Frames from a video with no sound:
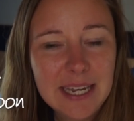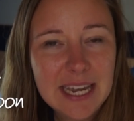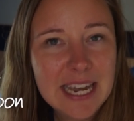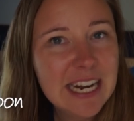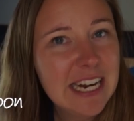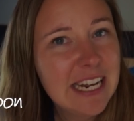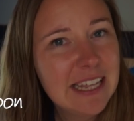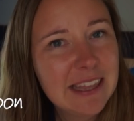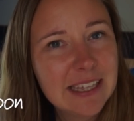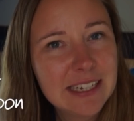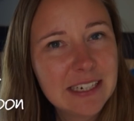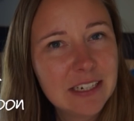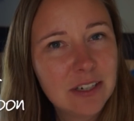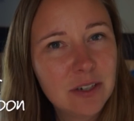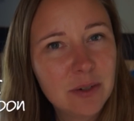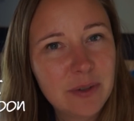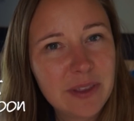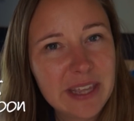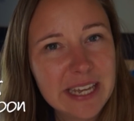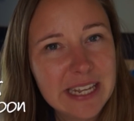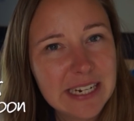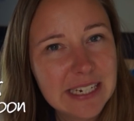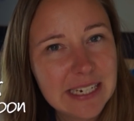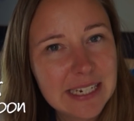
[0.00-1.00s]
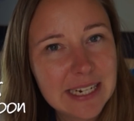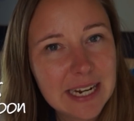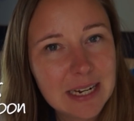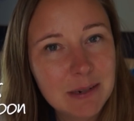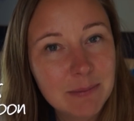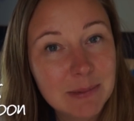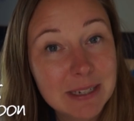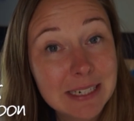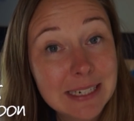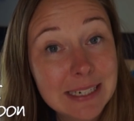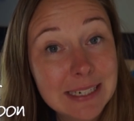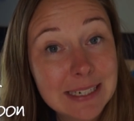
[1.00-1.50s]
anything to do with
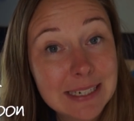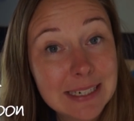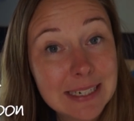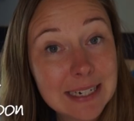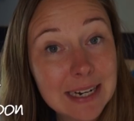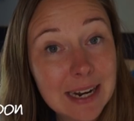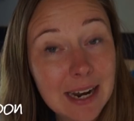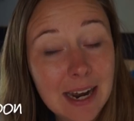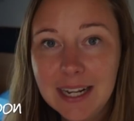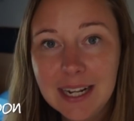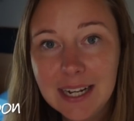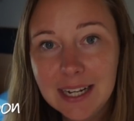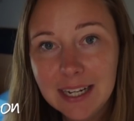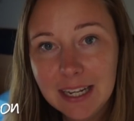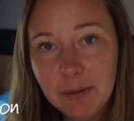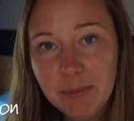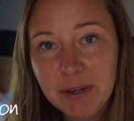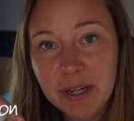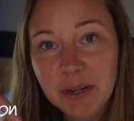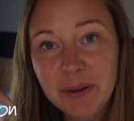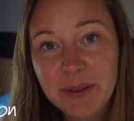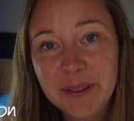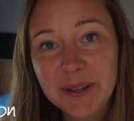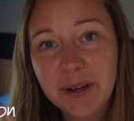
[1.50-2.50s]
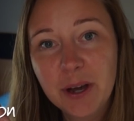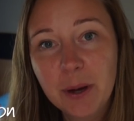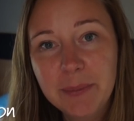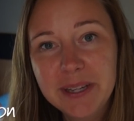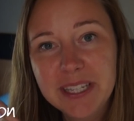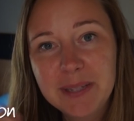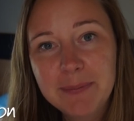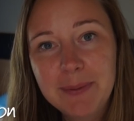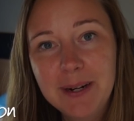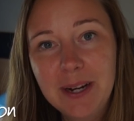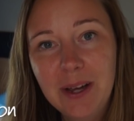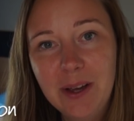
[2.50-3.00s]
entertainment. Let me know in the
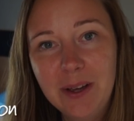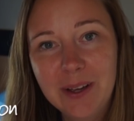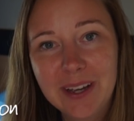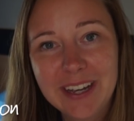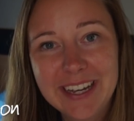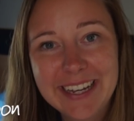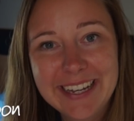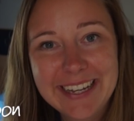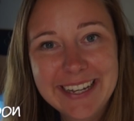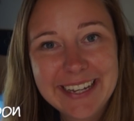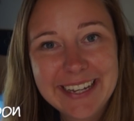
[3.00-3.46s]
comments below.